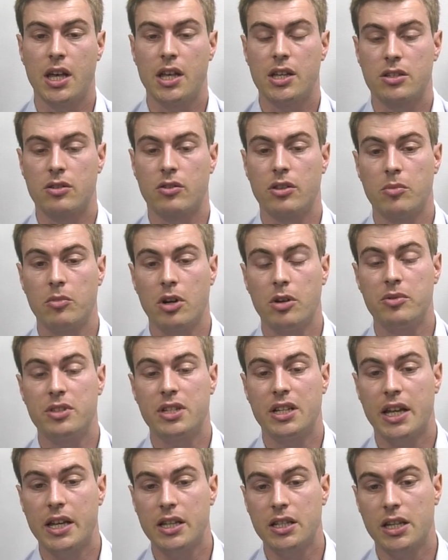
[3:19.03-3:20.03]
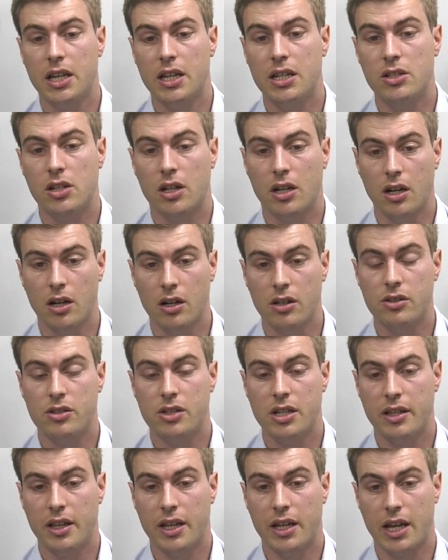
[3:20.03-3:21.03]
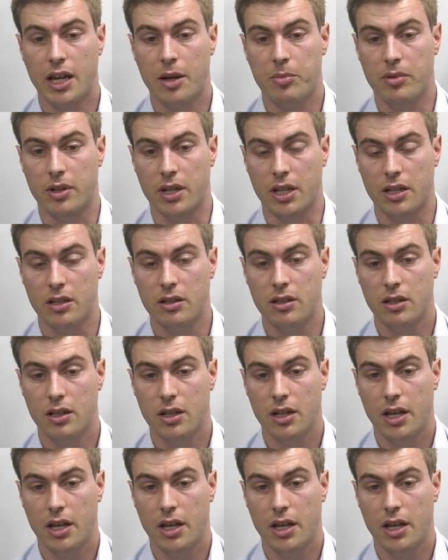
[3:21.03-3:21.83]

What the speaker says: So at the moment in N gauge I can't see that happening.